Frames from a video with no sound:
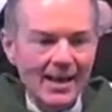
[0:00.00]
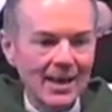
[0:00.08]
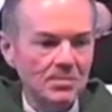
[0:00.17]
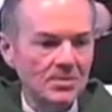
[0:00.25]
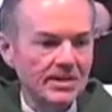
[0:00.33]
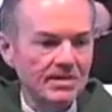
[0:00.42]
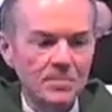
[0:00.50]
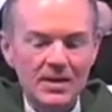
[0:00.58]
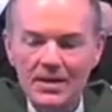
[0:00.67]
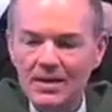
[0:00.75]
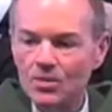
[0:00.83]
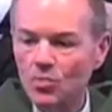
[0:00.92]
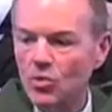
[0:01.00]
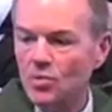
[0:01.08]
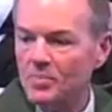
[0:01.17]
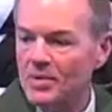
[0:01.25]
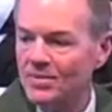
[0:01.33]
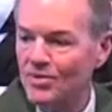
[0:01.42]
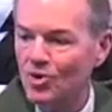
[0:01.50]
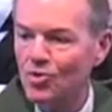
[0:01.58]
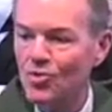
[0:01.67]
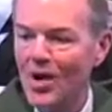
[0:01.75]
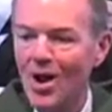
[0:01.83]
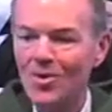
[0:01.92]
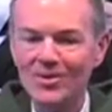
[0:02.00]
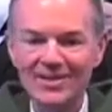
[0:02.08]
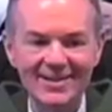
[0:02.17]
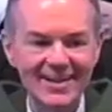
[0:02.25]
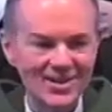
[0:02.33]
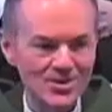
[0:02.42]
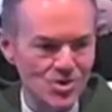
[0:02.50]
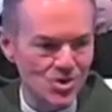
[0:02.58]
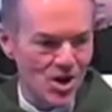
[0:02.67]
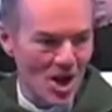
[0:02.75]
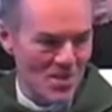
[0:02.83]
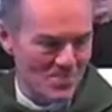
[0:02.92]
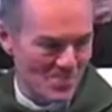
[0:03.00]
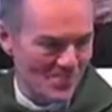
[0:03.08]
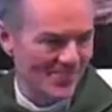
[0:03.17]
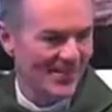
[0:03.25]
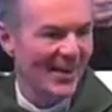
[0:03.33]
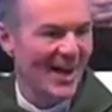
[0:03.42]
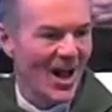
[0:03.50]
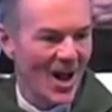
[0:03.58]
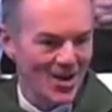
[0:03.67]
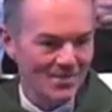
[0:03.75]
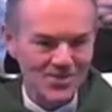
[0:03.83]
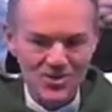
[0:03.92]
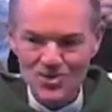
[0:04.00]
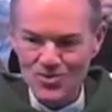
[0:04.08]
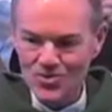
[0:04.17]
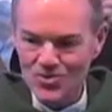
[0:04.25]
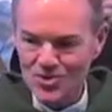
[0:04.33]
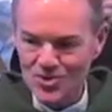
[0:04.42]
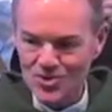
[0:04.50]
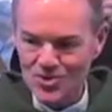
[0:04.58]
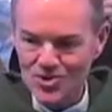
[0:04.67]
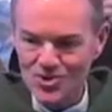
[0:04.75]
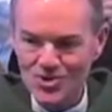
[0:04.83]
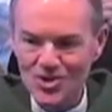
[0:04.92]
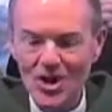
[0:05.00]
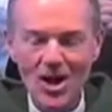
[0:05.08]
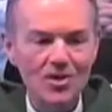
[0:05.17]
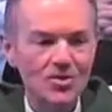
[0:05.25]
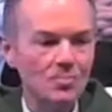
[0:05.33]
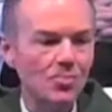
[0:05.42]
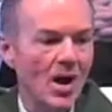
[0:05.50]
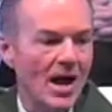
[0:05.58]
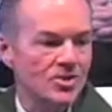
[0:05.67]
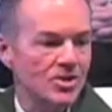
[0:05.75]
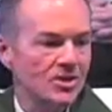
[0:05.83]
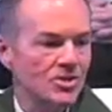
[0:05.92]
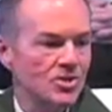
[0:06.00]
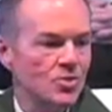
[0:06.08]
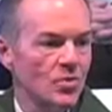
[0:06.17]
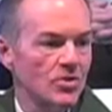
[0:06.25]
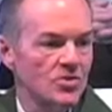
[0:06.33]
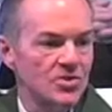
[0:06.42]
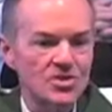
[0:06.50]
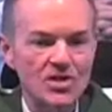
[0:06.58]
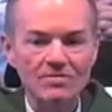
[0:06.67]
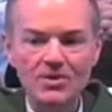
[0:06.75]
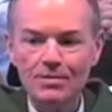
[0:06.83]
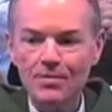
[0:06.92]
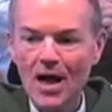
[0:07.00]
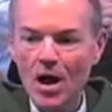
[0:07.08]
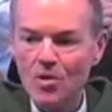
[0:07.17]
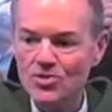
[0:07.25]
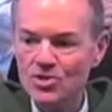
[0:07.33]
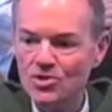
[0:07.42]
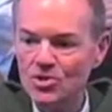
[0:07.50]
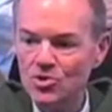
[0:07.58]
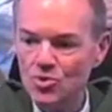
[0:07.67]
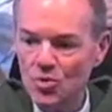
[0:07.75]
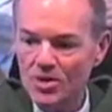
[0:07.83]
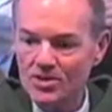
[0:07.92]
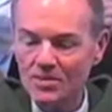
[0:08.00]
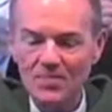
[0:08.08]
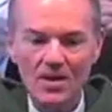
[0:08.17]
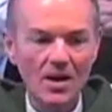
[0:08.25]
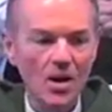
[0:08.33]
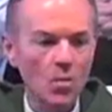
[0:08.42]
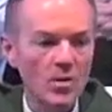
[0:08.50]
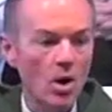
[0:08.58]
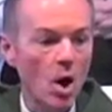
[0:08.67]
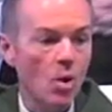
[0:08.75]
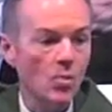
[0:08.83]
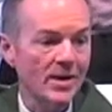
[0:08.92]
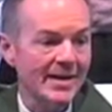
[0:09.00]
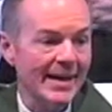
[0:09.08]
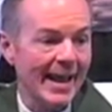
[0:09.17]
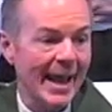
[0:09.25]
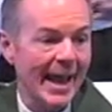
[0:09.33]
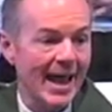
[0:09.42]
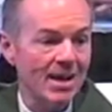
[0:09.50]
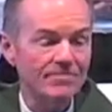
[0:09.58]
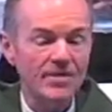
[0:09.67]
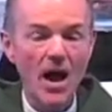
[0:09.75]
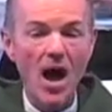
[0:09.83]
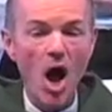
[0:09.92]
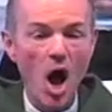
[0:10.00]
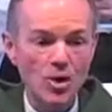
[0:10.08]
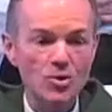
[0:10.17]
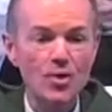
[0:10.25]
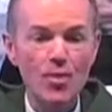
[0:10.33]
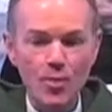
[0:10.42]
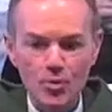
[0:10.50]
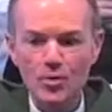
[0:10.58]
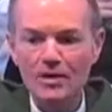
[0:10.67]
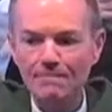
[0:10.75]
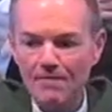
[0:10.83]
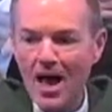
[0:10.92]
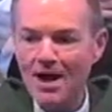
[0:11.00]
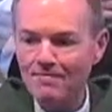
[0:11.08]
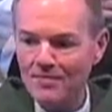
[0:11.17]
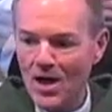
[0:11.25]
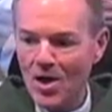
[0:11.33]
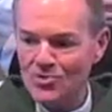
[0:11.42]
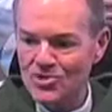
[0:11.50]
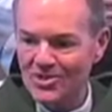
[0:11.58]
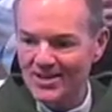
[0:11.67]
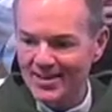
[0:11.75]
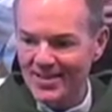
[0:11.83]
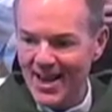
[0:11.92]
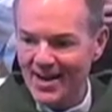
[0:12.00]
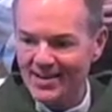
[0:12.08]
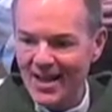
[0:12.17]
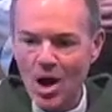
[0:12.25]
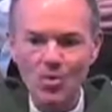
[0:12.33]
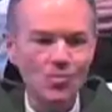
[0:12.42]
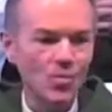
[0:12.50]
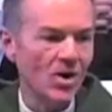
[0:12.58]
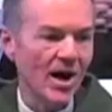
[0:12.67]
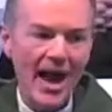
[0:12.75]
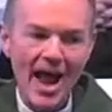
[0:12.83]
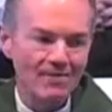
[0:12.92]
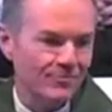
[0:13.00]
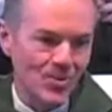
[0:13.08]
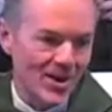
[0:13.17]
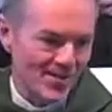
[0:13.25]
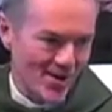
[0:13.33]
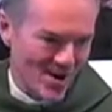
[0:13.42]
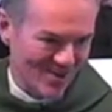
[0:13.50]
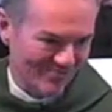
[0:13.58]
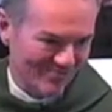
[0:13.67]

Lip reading: And believe me, it will be the crowning gem of this new church. The project is $270,000 to do it. We already have $135,000 in that account. We're halfway there.